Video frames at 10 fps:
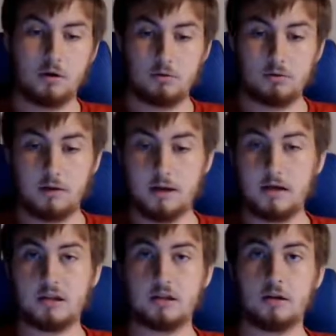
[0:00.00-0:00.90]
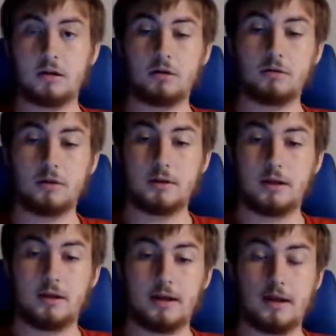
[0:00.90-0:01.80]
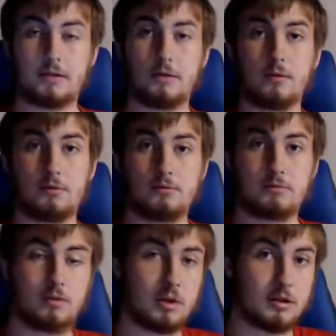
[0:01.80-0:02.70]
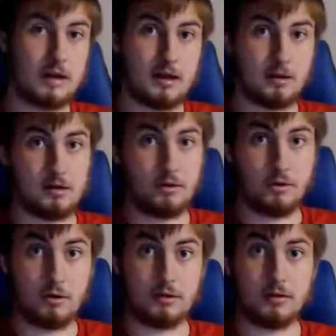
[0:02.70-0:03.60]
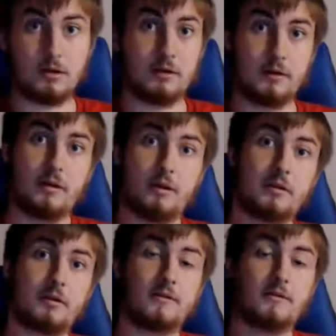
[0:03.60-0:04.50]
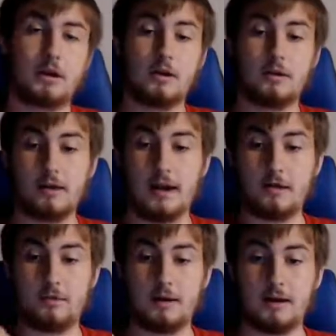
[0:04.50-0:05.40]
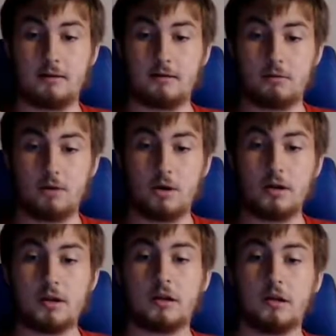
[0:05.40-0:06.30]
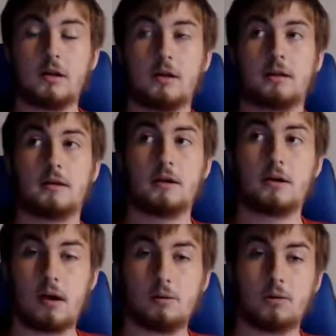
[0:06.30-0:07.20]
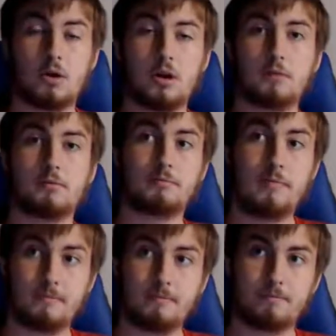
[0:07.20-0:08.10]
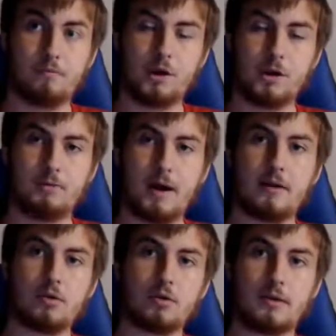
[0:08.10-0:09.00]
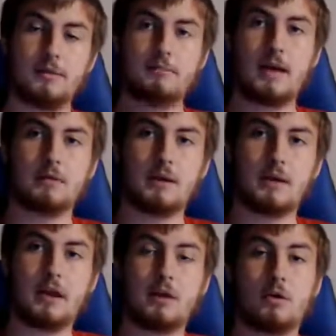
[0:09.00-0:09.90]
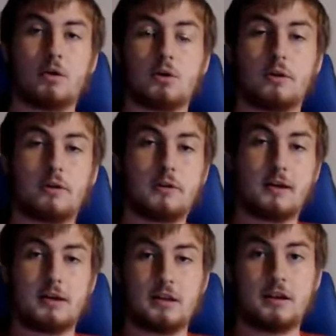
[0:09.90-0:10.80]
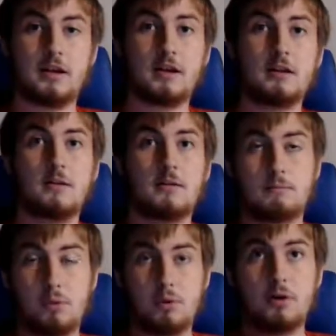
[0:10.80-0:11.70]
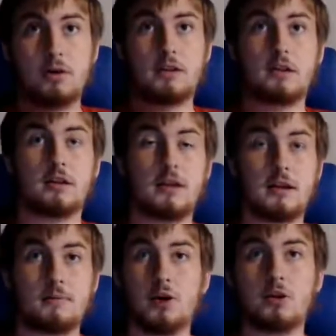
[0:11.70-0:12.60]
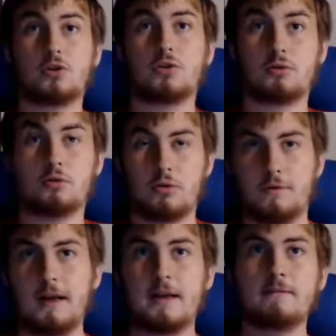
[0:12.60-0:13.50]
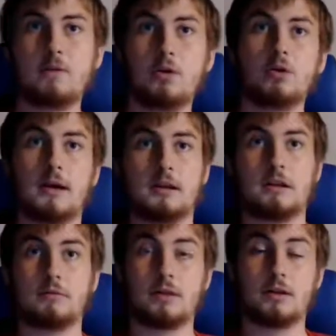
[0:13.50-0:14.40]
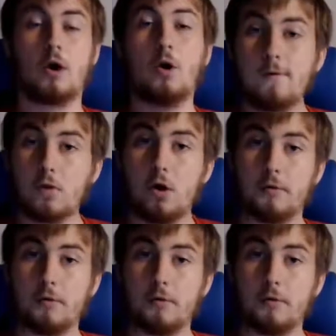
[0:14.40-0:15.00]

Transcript: race. So yeah, so just kind of concluding the video, the kind of the way it was. Eric Almirola, William Byron, Matt DiBenedetto earned their tickets in. Bowyer gets his ticket punched through the fan vote as he was the overall